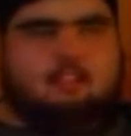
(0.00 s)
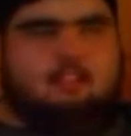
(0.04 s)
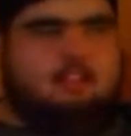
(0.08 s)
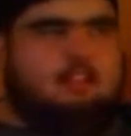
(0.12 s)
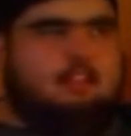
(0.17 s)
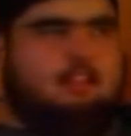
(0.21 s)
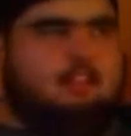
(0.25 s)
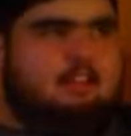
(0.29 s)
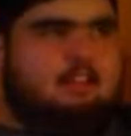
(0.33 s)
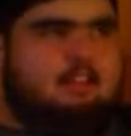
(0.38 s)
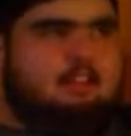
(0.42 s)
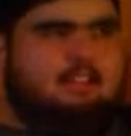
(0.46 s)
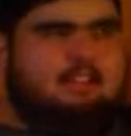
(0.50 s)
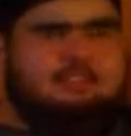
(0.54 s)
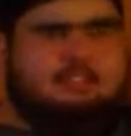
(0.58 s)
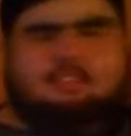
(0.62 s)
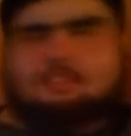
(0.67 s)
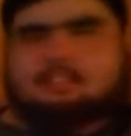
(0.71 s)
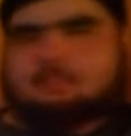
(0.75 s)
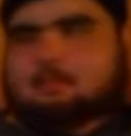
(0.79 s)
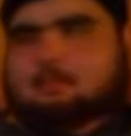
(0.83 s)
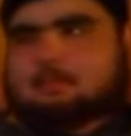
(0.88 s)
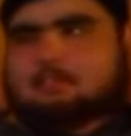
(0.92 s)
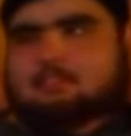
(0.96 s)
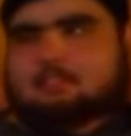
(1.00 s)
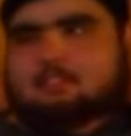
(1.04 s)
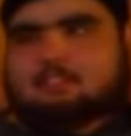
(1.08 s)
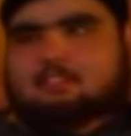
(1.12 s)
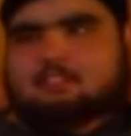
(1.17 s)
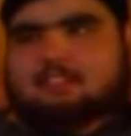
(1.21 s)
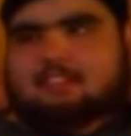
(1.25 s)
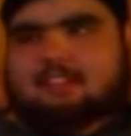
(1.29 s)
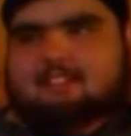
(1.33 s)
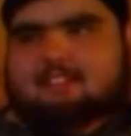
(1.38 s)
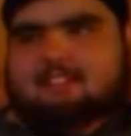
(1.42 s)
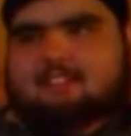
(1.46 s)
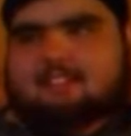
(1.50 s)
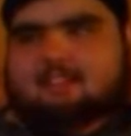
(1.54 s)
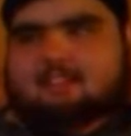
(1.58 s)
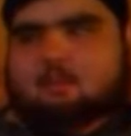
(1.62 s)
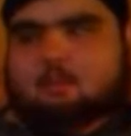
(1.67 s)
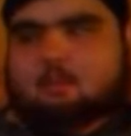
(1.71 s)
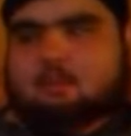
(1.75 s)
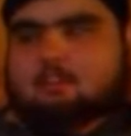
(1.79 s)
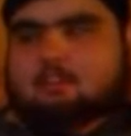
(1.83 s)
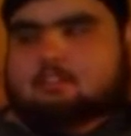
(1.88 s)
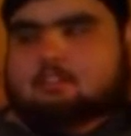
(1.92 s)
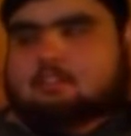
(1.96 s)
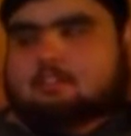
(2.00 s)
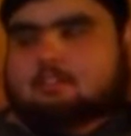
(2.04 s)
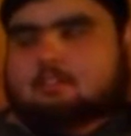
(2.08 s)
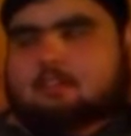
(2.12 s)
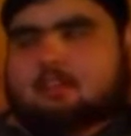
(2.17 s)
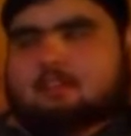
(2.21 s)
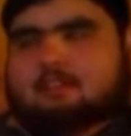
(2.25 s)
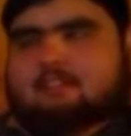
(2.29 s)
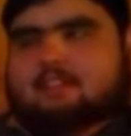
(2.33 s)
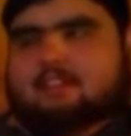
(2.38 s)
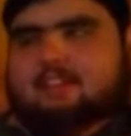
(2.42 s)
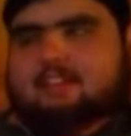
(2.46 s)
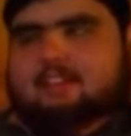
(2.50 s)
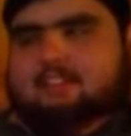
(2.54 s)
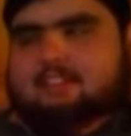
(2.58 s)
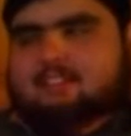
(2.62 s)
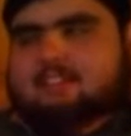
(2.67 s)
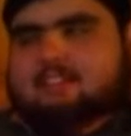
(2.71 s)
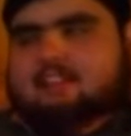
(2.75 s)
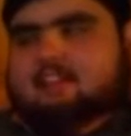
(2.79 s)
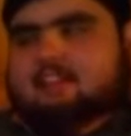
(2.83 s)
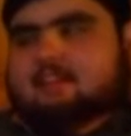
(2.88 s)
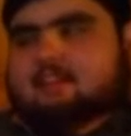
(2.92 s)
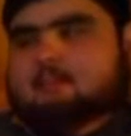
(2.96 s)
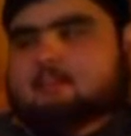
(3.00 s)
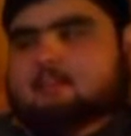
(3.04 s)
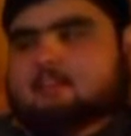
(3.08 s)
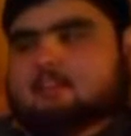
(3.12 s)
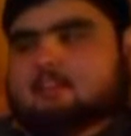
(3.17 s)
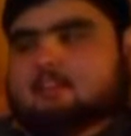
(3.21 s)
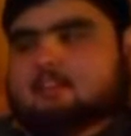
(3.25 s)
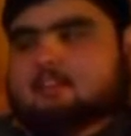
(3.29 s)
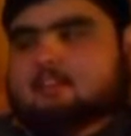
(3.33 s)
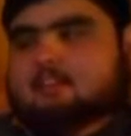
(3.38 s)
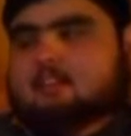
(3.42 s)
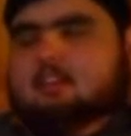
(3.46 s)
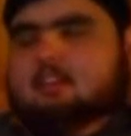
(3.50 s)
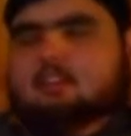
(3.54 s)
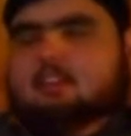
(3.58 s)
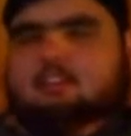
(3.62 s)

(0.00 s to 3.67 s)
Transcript: Uh, this is my first time like watching Rob Van Dam in